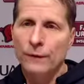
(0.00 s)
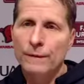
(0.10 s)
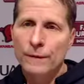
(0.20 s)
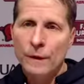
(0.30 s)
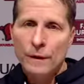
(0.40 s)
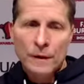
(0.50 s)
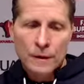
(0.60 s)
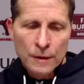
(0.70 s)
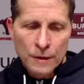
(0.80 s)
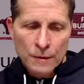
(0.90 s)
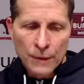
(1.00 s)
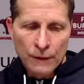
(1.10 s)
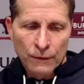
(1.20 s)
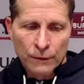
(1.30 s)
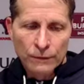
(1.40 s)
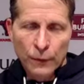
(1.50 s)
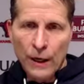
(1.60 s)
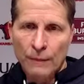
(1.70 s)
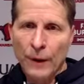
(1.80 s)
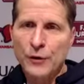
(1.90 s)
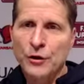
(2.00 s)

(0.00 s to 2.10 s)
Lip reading: I mean, we had a bunch